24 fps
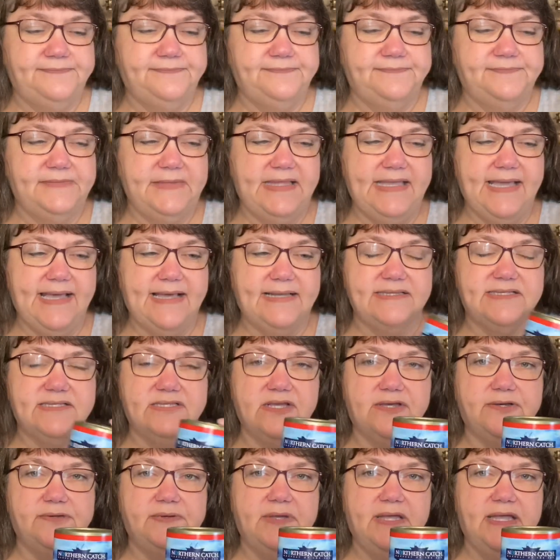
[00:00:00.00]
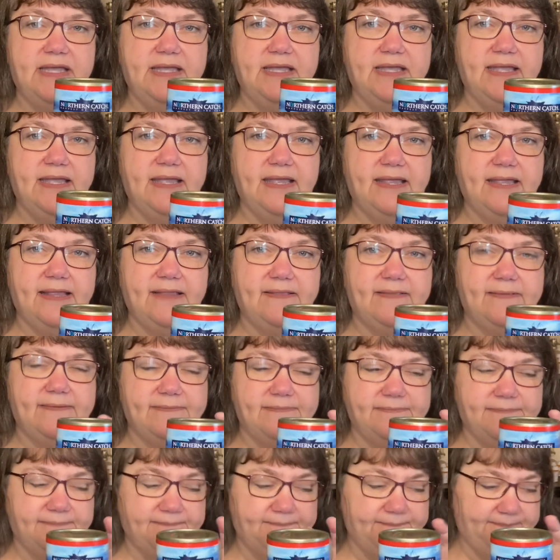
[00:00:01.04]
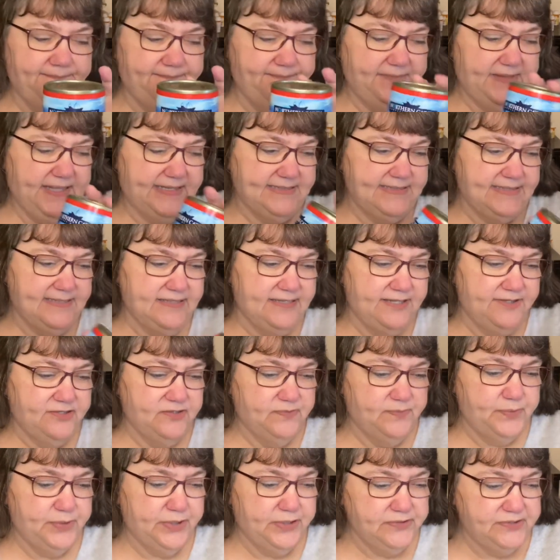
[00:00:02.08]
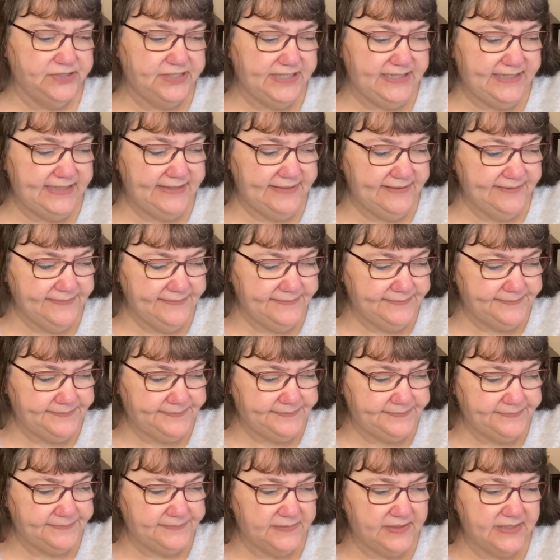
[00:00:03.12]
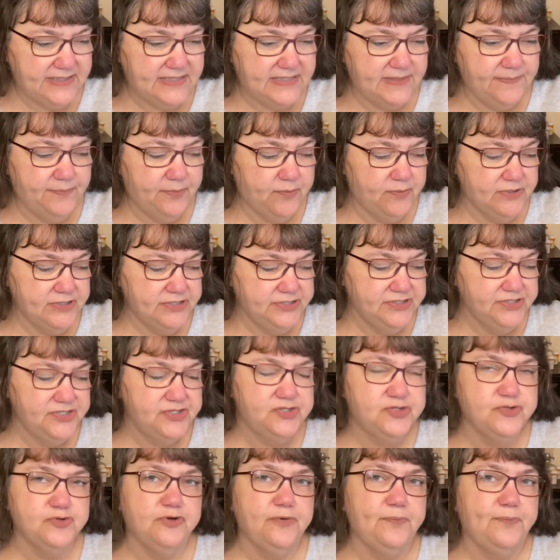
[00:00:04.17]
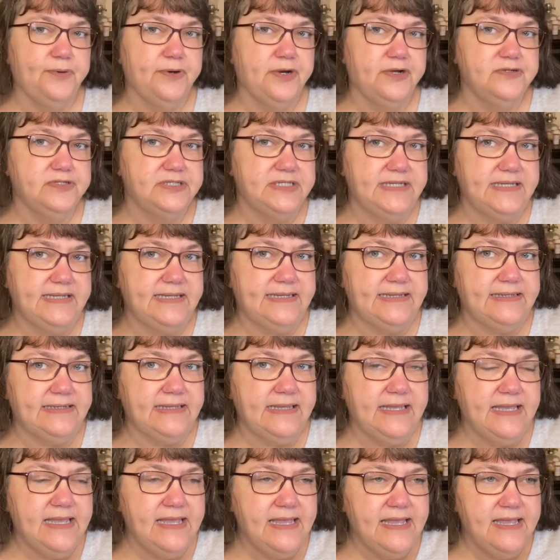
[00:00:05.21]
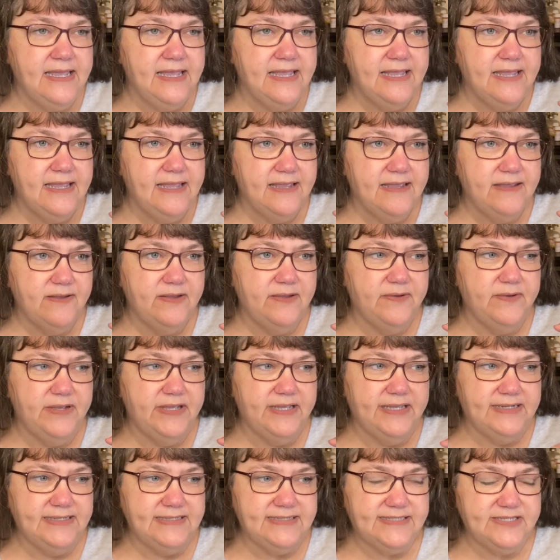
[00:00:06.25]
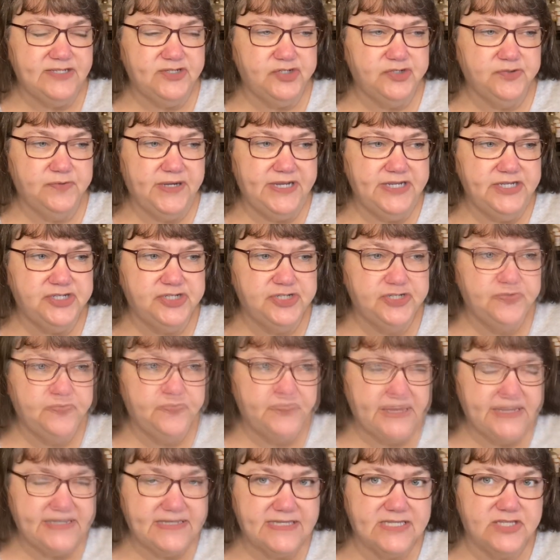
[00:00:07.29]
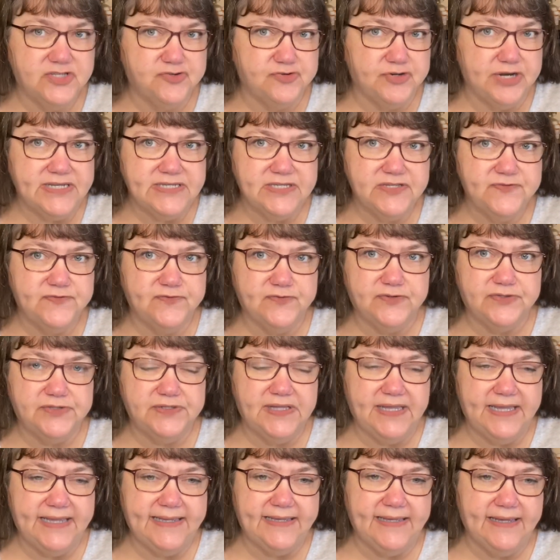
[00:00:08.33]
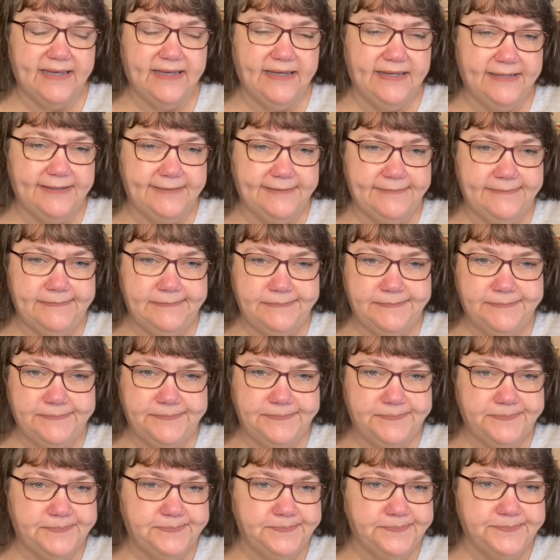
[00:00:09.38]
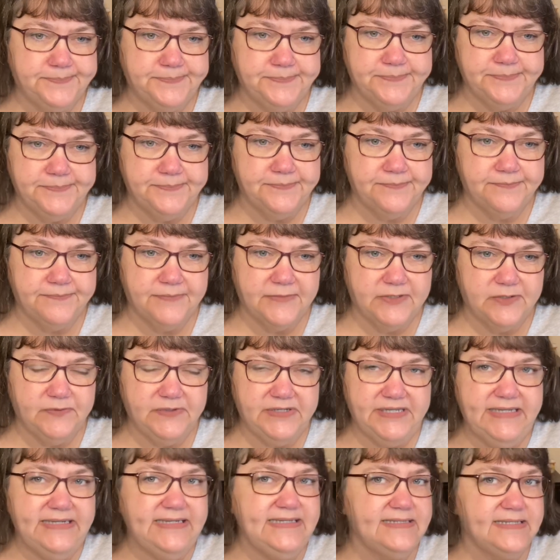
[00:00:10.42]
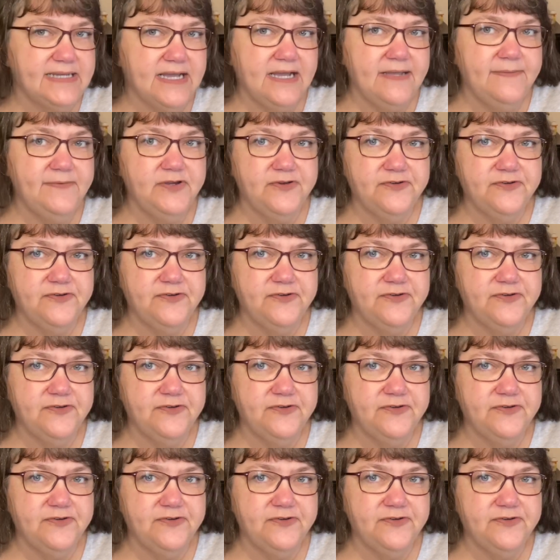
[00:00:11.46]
Yeah, so that's another protein. It's important to store protein in a situation where it's stressful. Like, well, anytime